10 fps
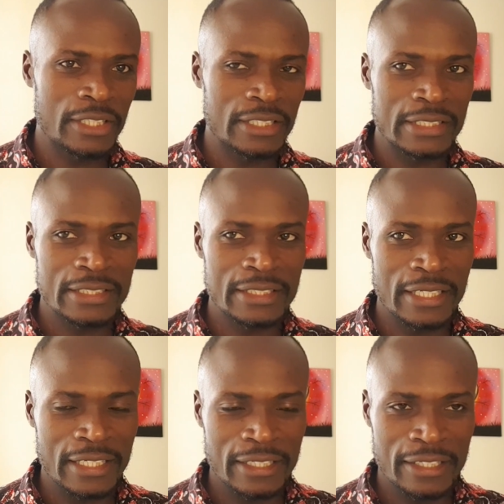and they
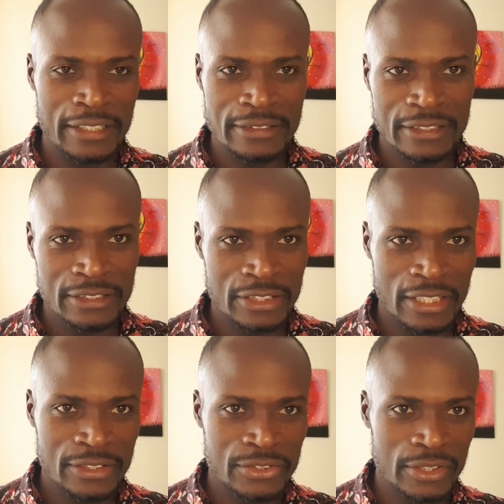are engaged in
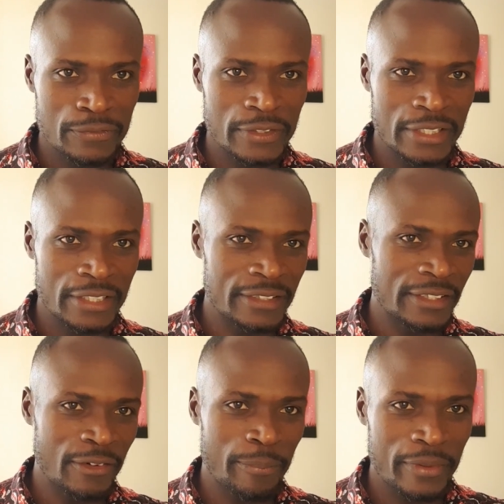child trafficking and
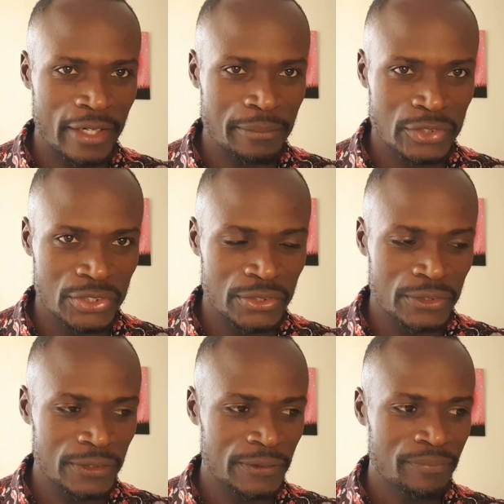they open up to
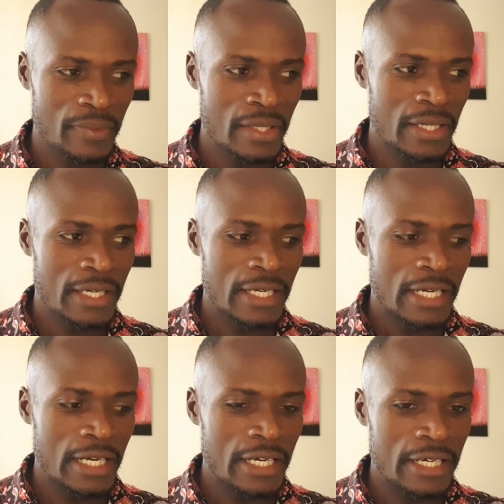you.
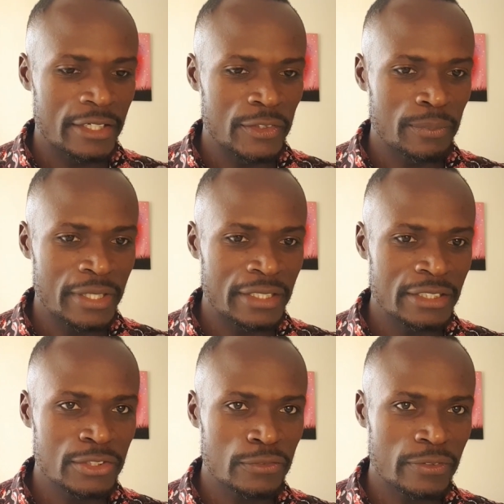You might
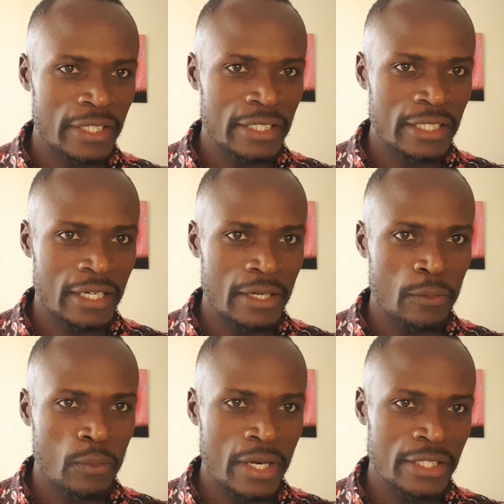need to find a
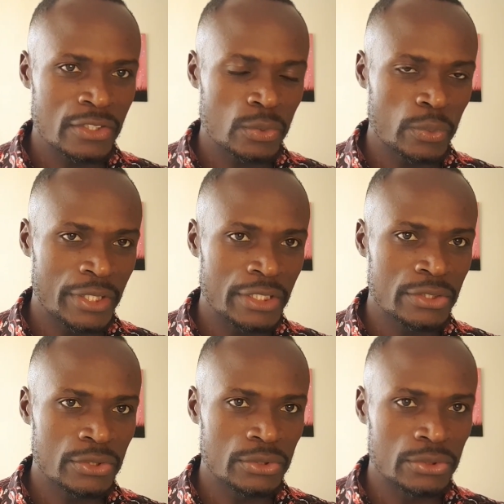wise way
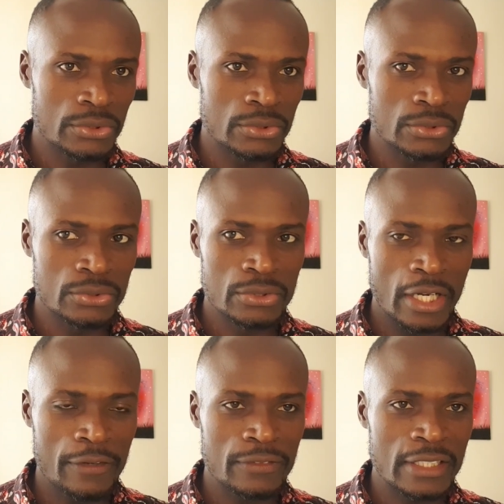to
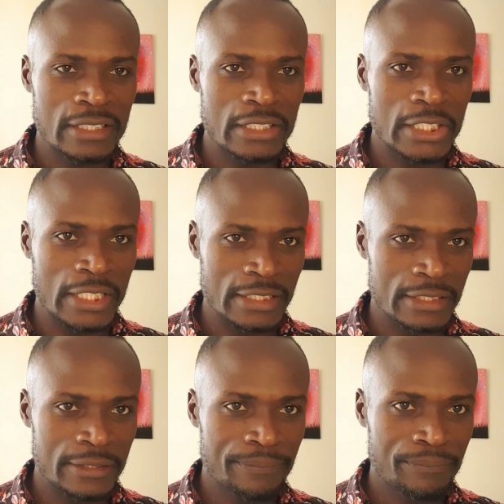have that
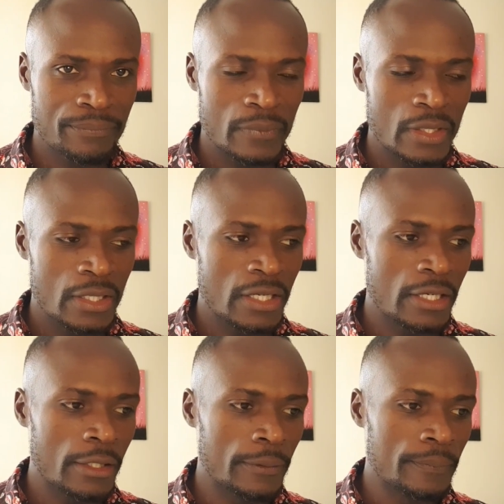addressed.
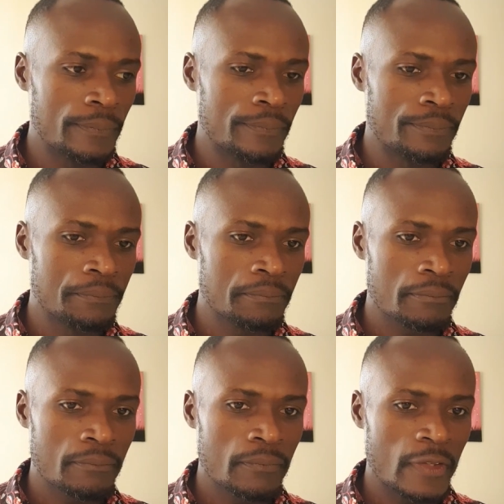
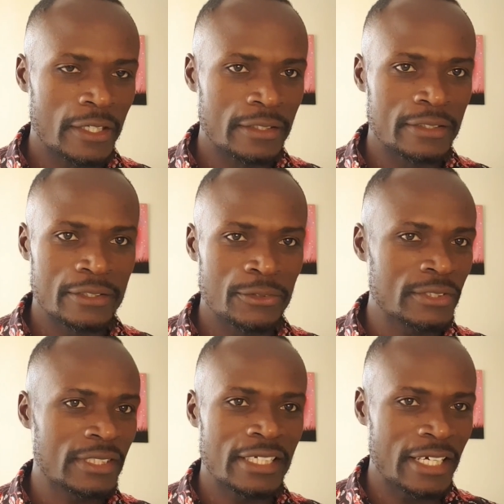And
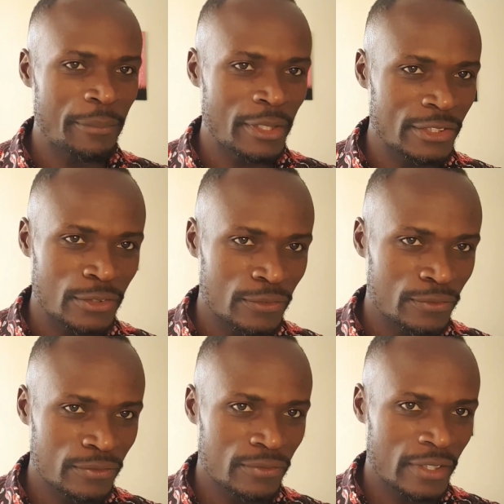those are dynamics of
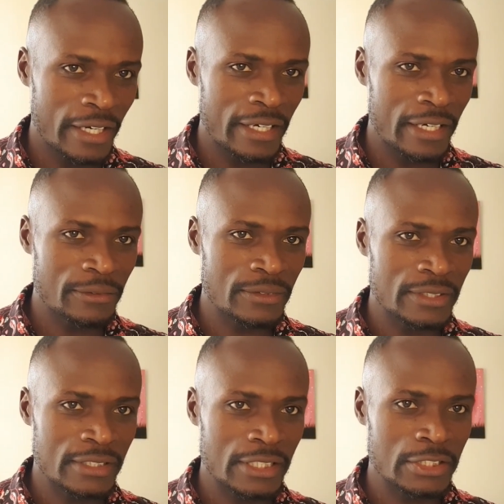carrying out
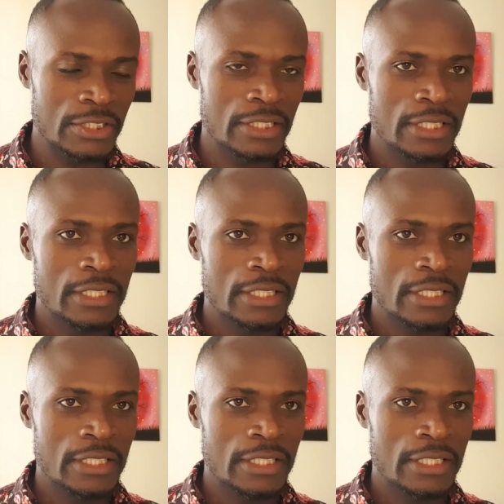research.